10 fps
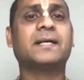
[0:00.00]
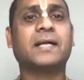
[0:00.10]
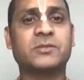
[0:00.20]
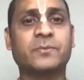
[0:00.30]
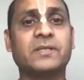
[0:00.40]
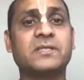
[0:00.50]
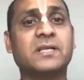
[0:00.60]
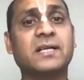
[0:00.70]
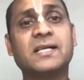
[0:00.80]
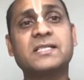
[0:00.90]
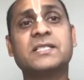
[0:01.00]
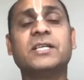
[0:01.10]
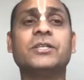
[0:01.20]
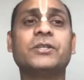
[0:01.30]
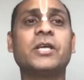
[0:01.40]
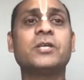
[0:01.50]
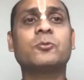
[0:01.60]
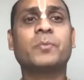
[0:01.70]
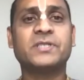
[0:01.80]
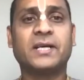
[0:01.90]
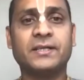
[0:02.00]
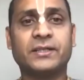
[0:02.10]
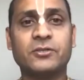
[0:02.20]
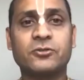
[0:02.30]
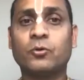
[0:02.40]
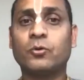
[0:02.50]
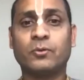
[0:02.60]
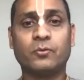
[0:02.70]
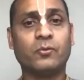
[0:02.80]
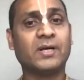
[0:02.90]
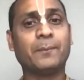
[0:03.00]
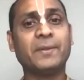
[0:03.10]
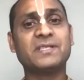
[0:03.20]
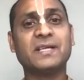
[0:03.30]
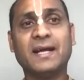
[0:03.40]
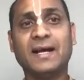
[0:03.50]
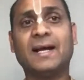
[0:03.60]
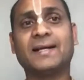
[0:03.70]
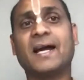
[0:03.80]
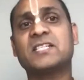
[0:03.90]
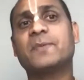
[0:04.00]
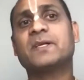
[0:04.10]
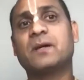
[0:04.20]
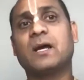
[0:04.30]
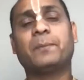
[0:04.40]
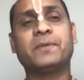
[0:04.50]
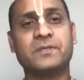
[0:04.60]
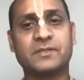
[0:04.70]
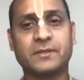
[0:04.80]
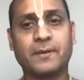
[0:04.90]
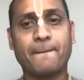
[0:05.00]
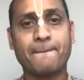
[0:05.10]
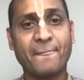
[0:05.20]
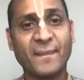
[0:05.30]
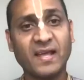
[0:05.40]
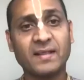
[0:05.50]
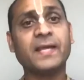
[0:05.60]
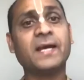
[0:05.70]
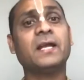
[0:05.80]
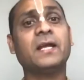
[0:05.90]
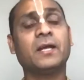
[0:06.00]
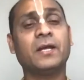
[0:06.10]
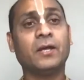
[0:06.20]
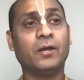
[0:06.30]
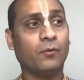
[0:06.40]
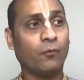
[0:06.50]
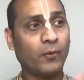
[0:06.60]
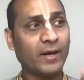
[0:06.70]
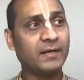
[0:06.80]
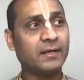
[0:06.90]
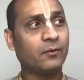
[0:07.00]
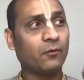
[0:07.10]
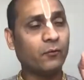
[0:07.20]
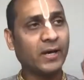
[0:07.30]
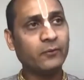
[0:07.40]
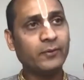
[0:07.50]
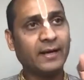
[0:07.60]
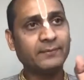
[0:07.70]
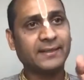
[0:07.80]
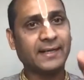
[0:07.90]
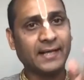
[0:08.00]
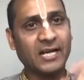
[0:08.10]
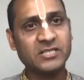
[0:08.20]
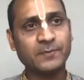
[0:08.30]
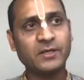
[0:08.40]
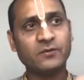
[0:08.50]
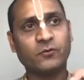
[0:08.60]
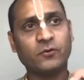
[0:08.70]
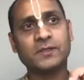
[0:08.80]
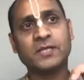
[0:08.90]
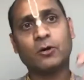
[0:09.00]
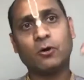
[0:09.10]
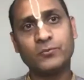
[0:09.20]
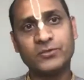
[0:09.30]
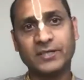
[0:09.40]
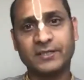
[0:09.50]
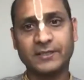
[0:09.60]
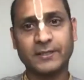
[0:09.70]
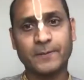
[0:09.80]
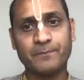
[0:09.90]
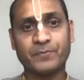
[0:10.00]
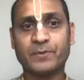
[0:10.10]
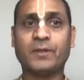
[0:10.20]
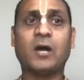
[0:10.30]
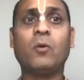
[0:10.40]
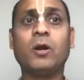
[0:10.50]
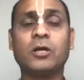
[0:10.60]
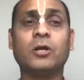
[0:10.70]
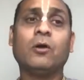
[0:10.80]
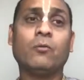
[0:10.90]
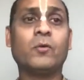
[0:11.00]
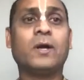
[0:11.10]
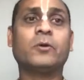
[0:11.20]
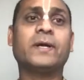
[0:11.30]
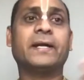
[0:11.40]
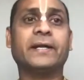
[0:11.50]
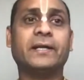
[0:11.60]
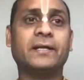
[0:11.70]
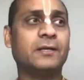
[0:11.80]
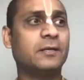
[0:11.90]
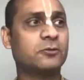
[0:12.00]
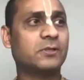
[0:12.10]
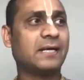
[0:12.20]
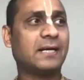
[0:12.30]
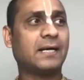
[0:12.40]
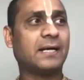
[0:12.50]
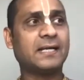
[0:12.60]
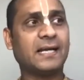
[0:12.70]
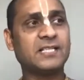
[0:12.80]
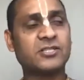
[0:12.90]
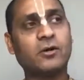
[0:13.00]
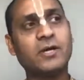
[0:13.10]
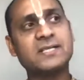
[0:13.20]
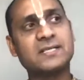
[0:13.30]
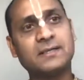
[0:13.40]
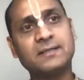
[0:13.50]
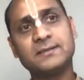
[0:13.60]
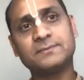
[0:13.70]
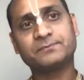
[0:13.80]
attachment. Sangas tesu pajayate. So what happens? Attachment happens. And then when we have that attachment for the object, now what? We want to get it. So I saw a shirt